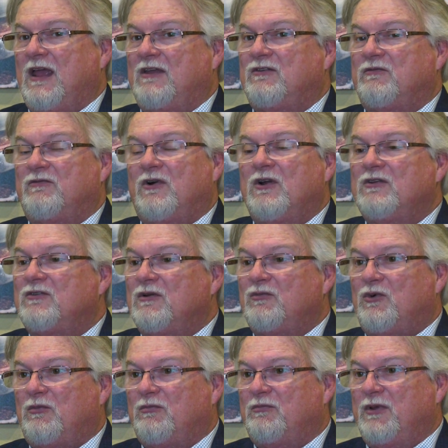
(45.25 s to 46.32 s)
It's a very
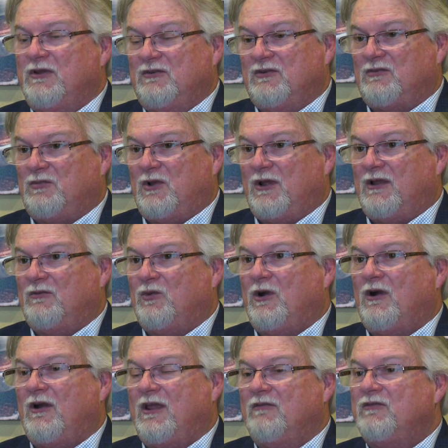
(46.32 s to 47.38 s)
simple business plan.
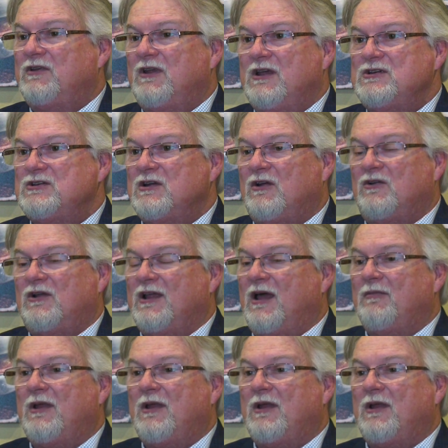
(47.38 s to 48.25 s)
We're invitation only.